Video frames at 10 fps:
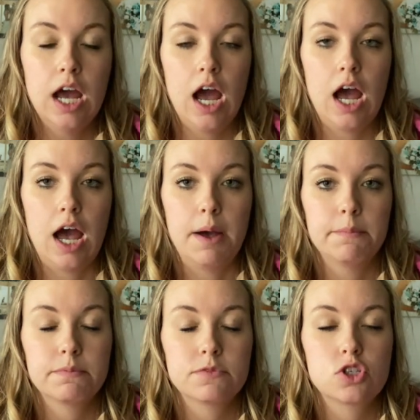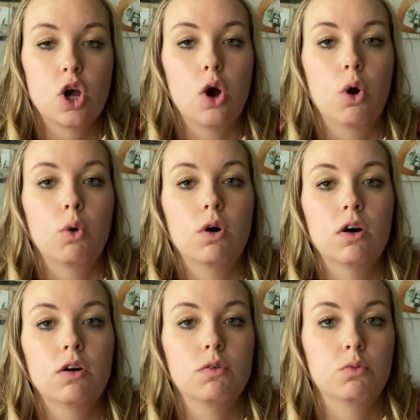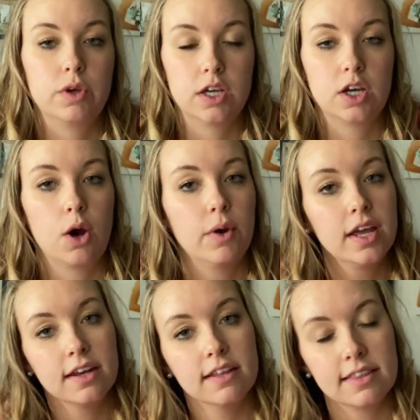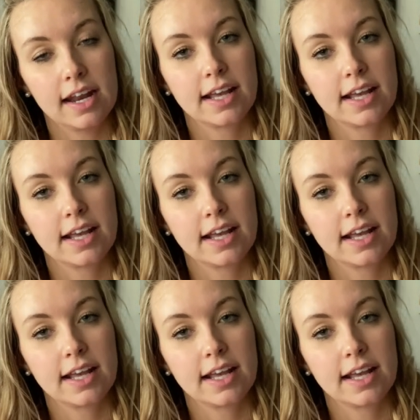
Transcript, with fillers: Um, so we go in that